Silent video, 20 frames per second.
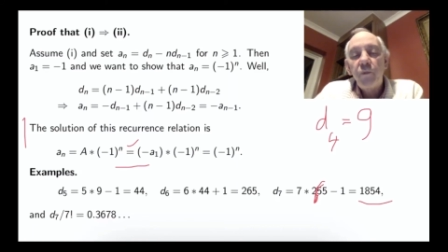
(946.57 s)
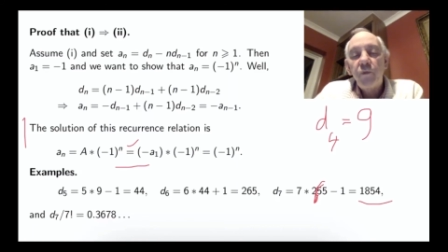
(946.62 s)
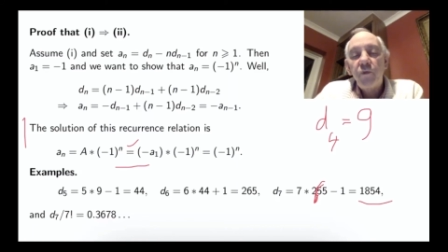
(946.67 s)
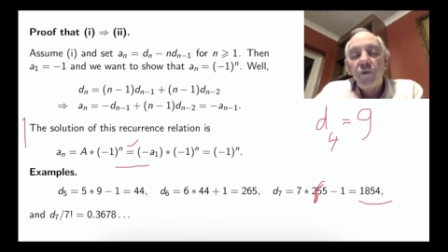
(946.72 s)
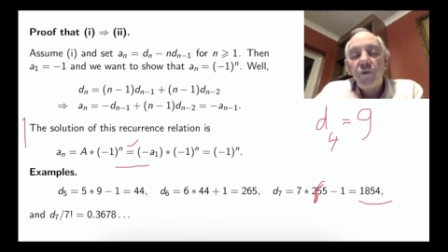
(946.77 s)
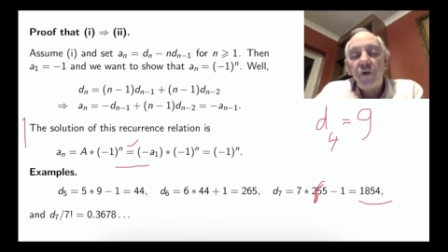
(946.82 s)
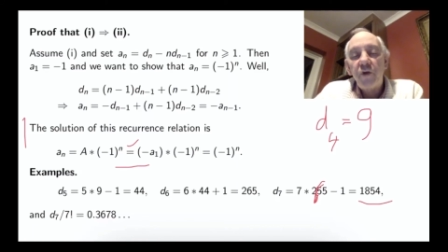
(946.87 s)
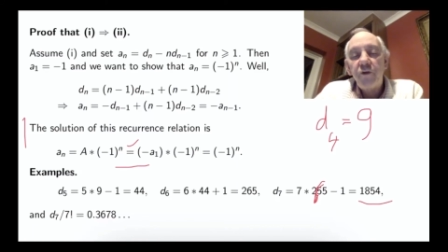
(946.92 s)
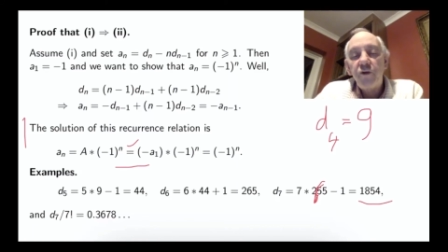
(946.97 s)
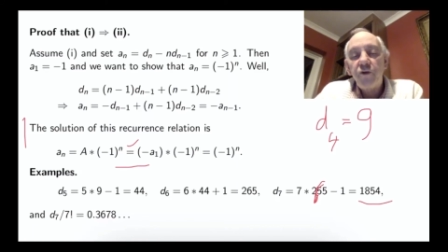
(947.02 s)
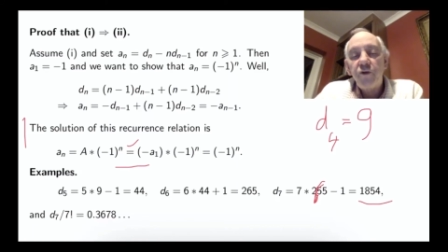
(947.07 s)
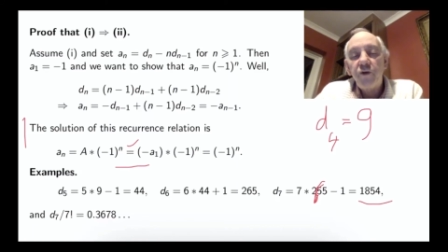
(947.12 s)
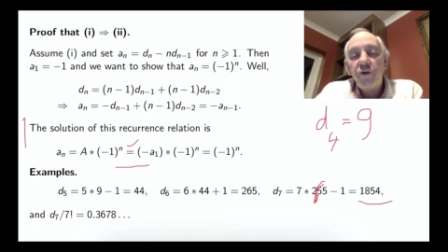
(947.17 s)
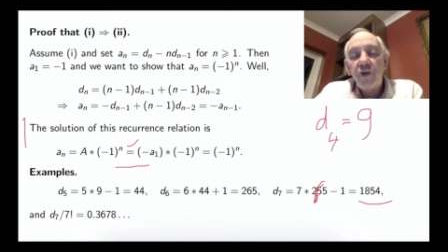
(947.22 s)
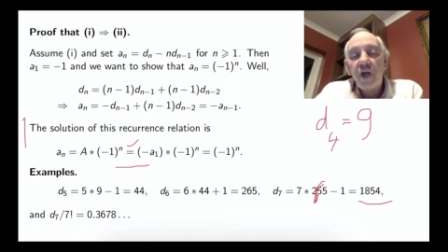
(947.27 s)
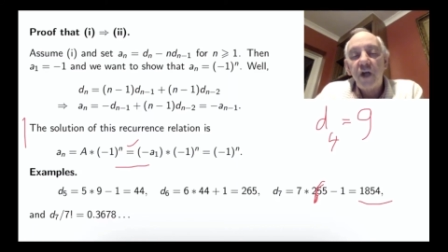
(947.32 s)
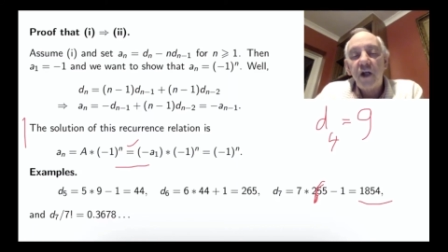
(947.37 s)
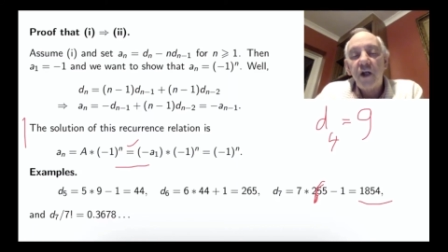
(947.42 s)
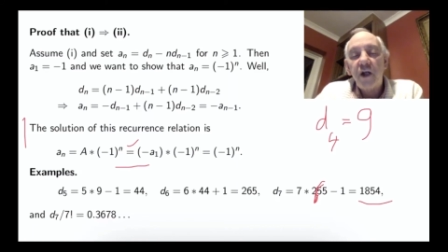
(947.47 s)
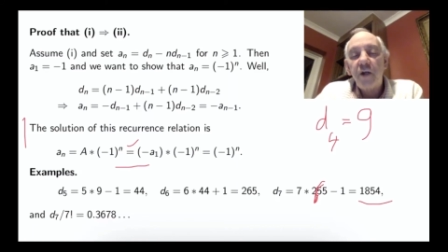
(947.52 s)
So you should
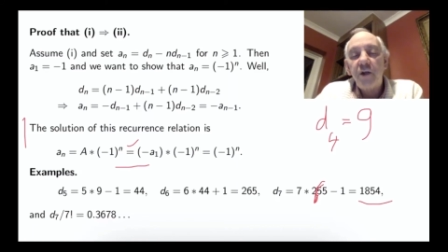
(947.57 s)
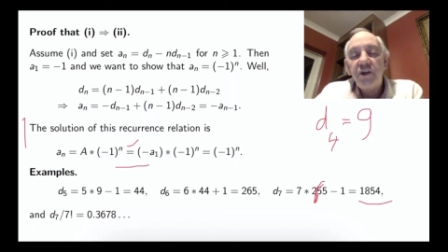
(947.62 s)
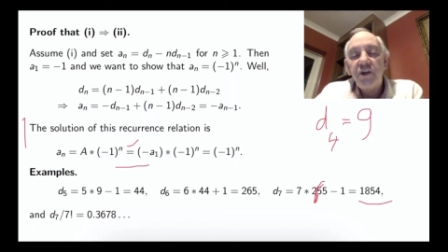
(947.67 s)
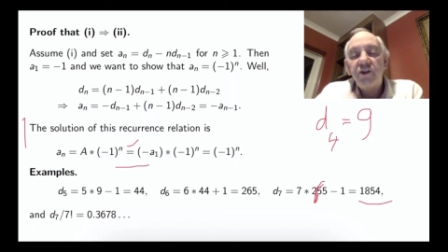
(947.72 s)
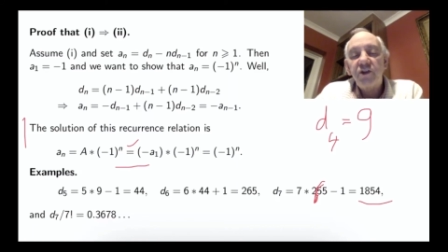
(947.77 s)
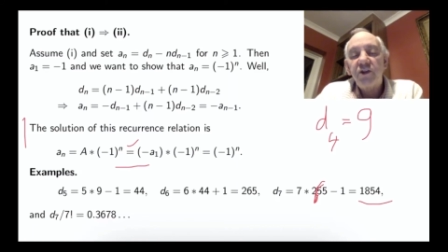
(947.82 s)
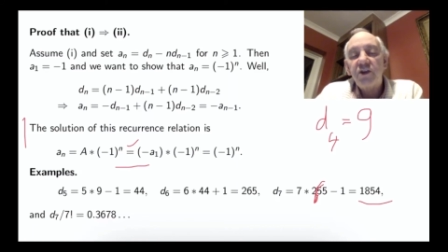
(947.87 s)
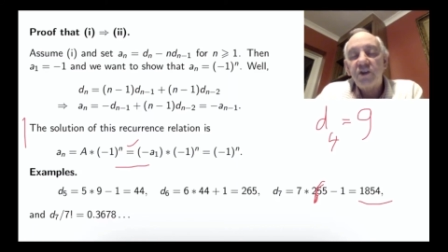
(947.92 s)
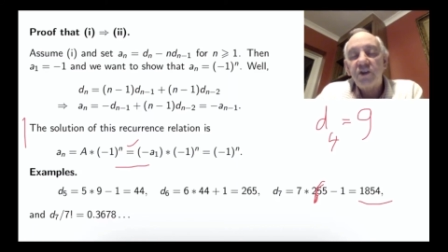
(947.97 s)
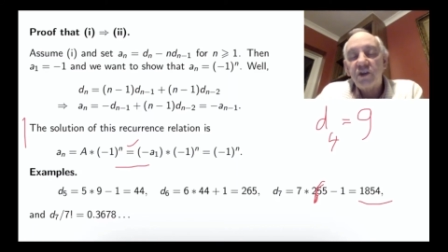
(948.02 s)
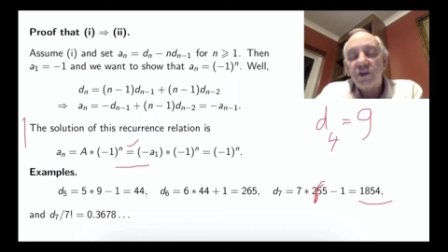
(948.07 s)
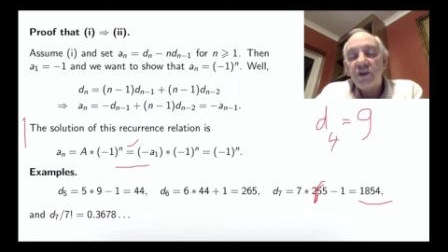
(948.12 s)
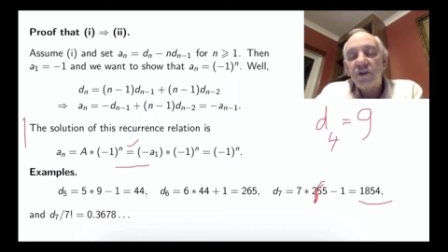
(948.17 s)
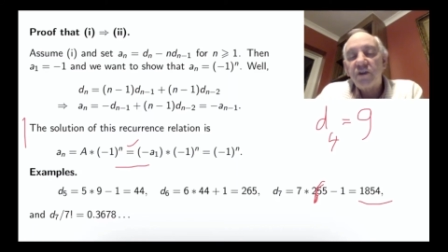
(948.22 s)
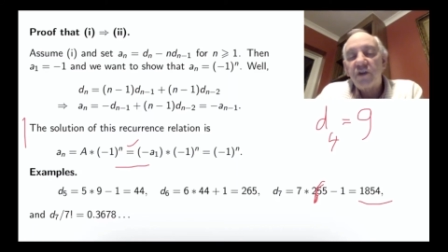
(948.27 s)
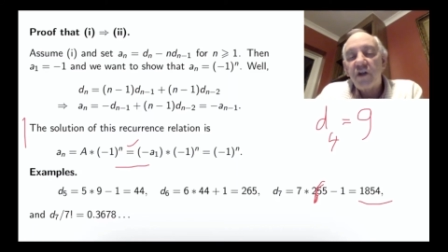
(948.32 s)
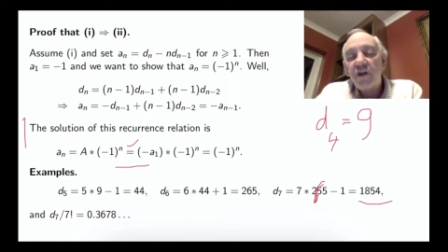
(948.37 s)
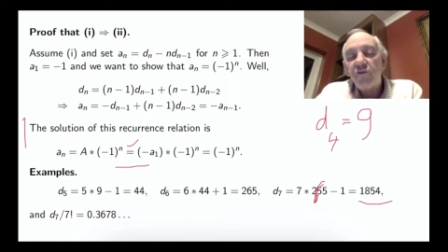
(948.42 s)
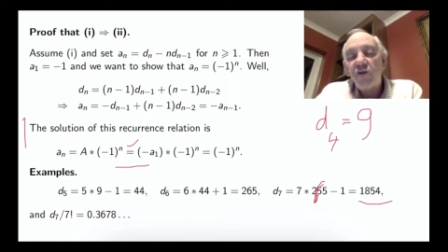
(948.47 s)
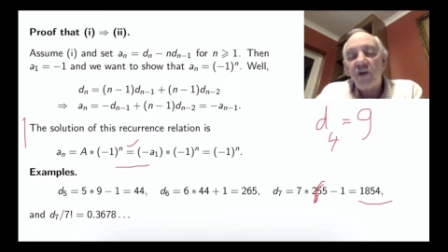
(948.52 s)
get coincidences
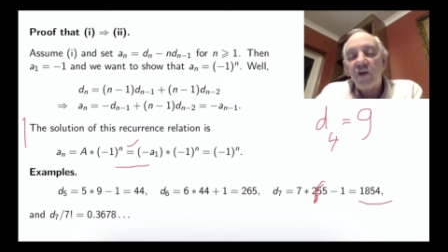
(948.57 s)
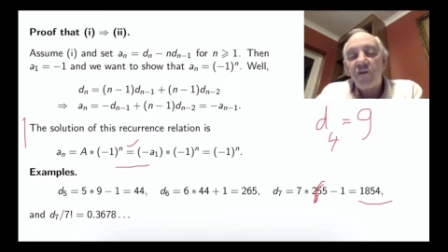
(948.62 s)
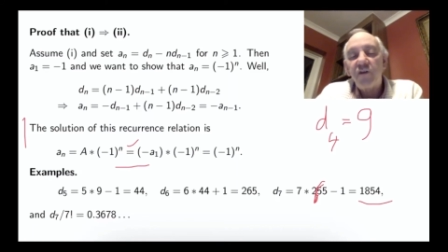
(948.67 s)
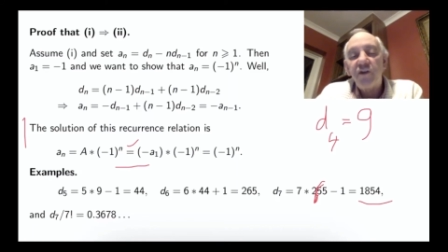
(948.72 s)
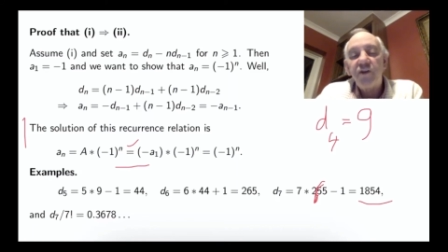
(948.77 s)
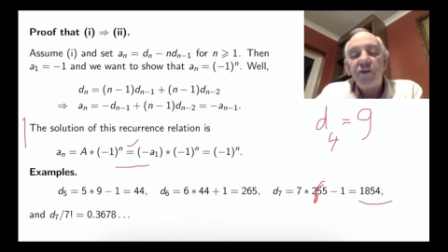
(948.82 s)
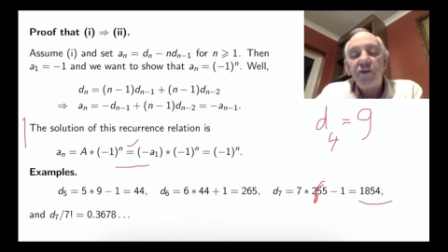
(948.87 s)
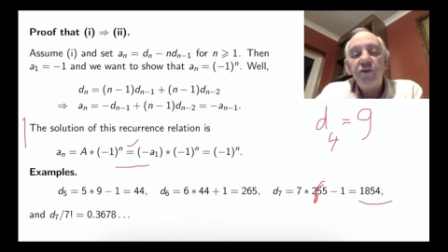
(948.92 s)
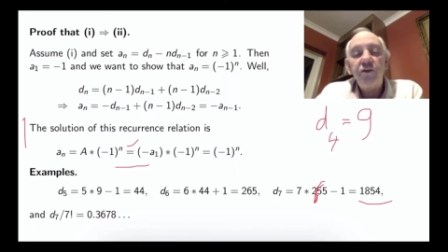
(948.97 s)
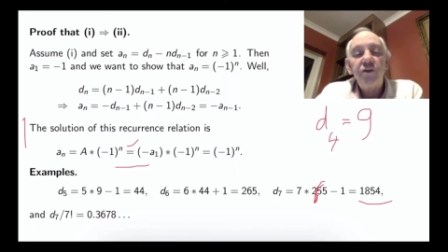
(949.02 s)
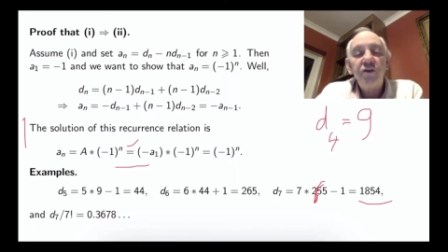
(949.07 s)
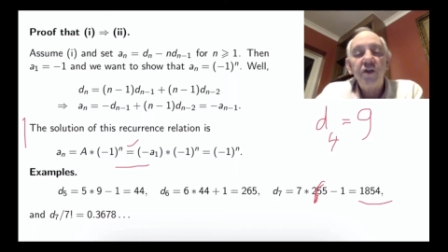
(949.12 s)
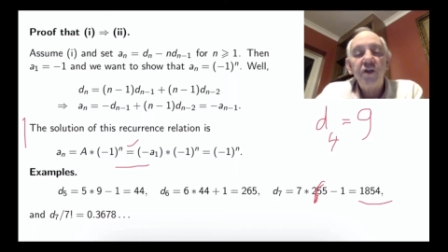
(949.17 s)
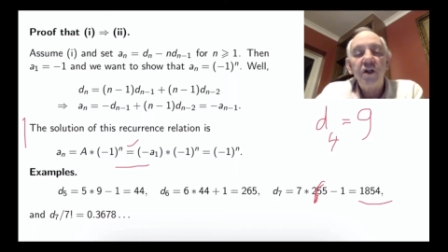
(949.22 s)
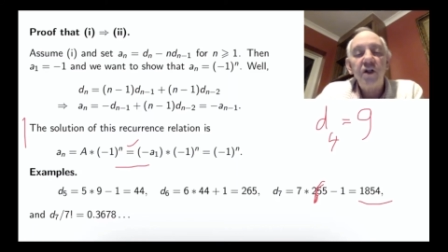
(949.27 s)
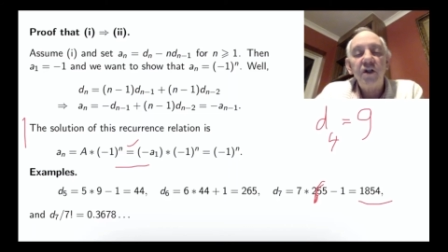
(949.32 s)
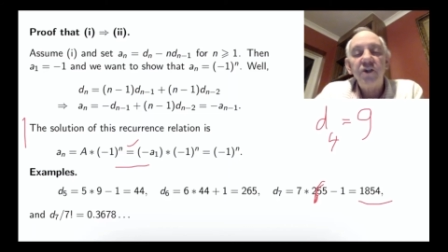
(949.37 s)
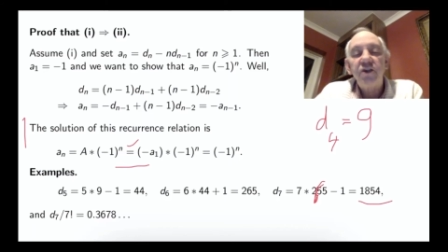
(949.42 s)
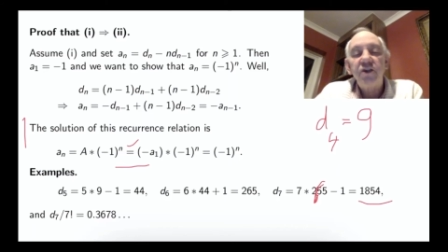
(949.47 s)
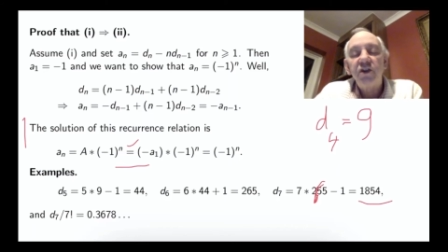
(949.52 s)
very roughly
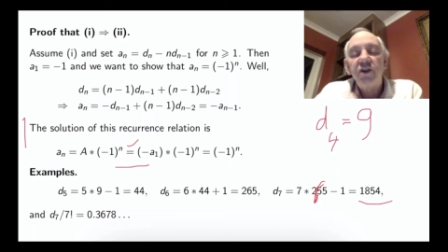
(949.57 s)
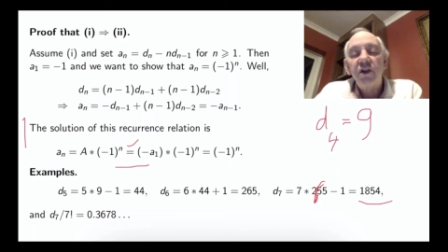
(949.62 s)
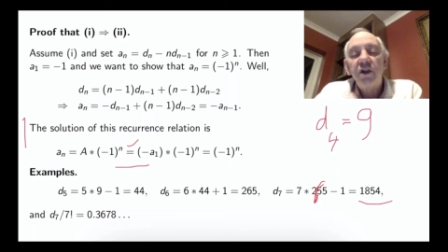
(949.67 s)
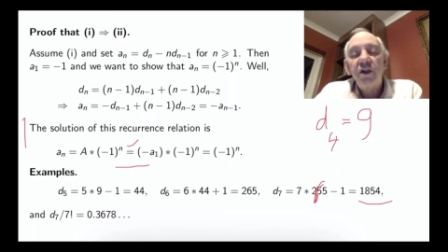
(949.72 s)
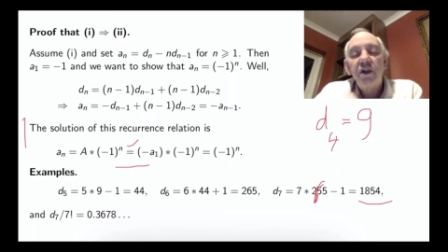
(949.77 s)
2/3